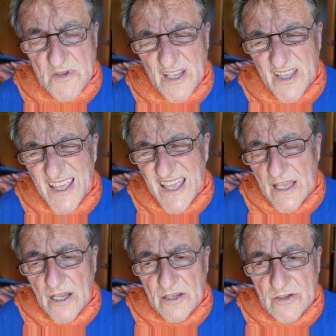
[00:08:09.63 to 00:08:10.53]
Well,
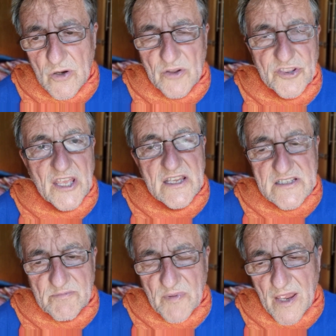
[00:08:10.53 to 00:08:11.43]
I think it's
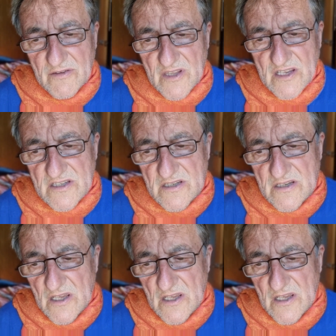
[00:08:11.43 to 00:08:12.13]
about this